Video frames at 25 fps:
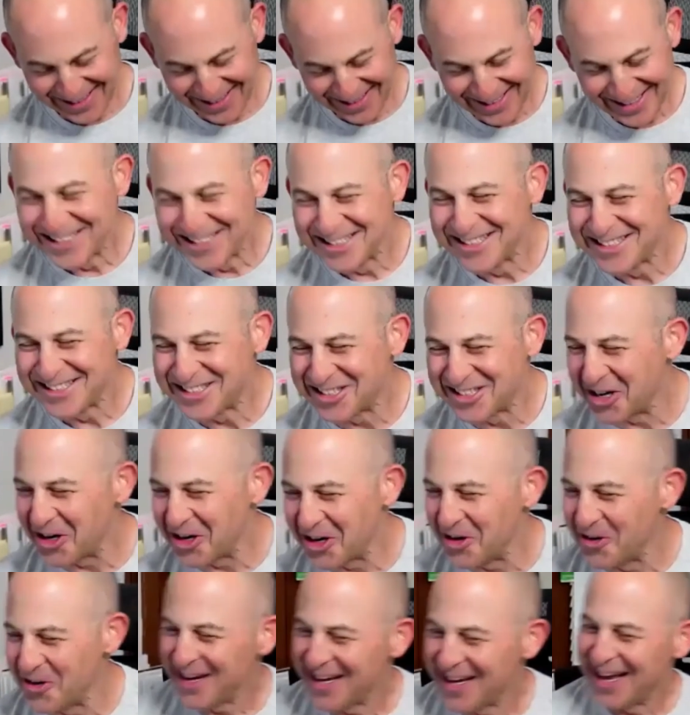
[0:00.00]

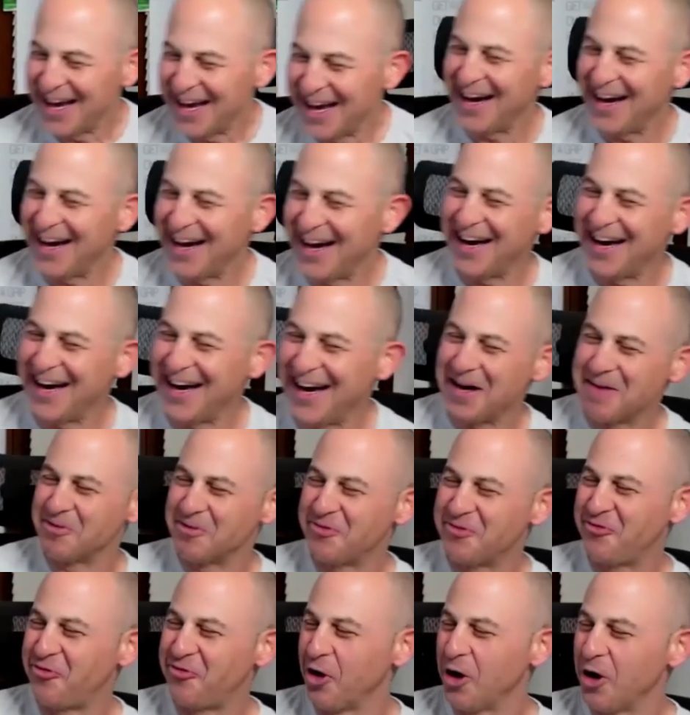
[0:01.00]
So
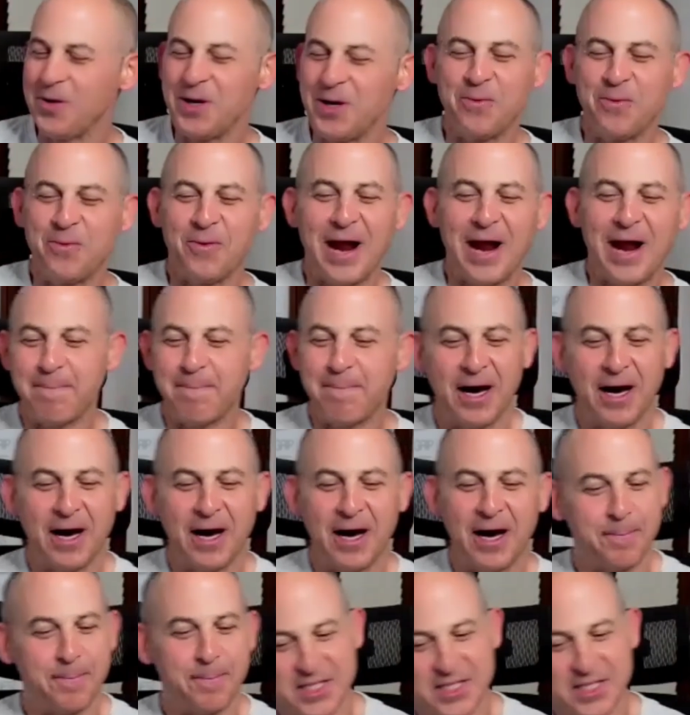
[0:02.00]
before we wrap up, is there